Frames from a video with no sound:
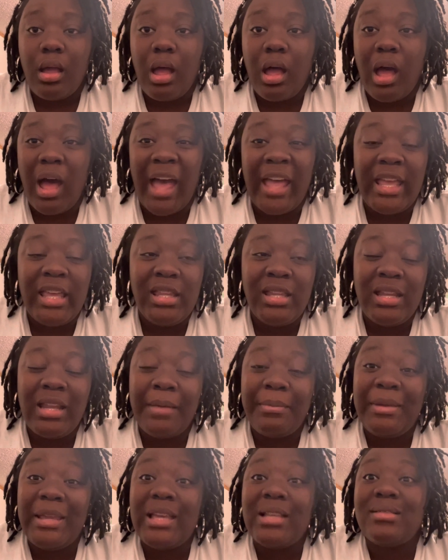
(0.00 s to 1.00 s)
I ended
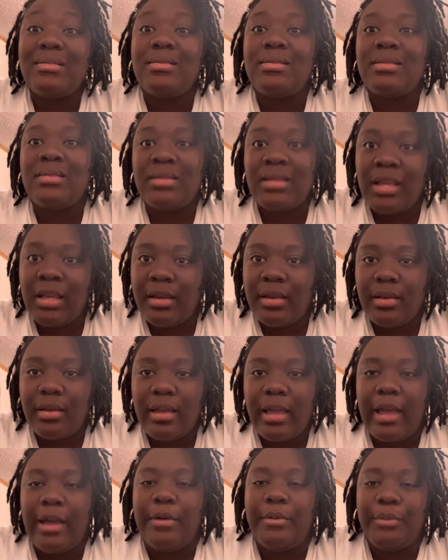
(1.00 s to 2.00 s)
up getting sick
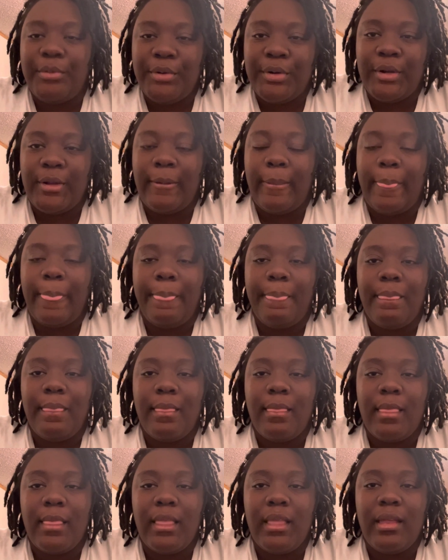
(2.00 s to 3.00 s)
at work.
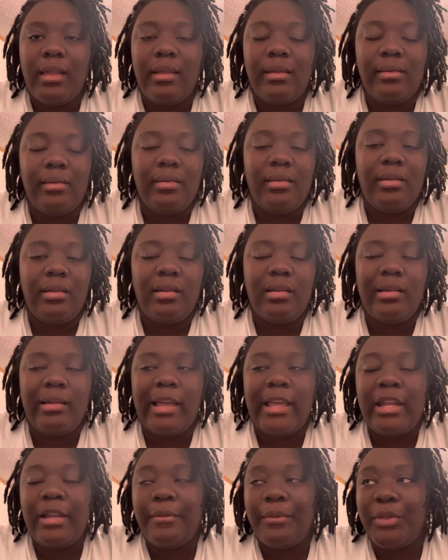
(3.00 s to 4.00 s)
I
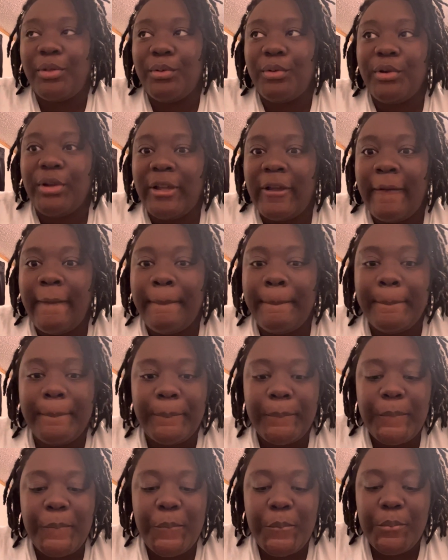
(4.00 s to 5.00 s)
ended up throwing up.
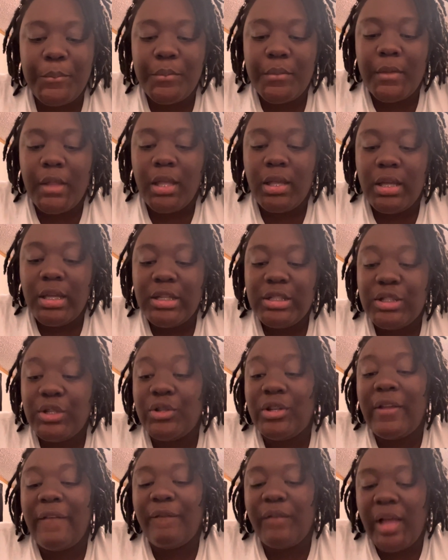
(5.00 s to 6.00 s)
So
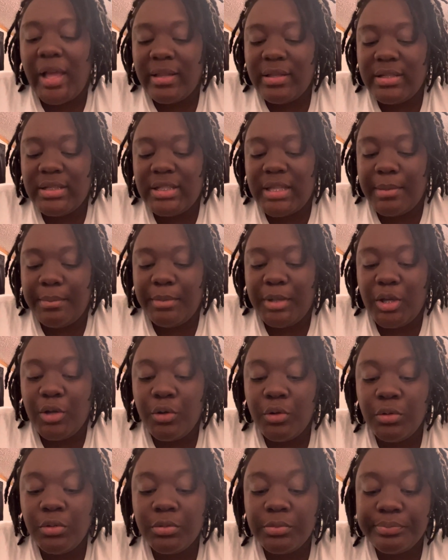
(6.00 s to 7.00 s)
they finally sent me
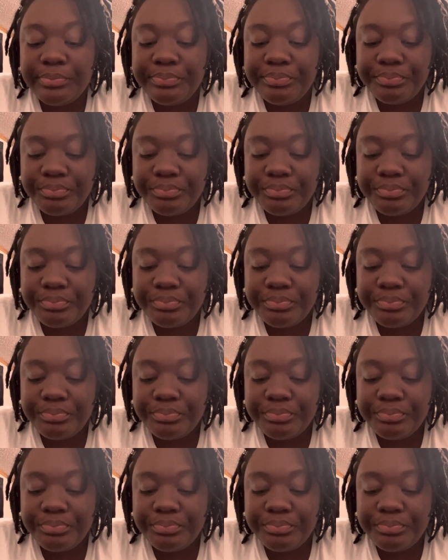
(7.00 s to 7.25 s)
home,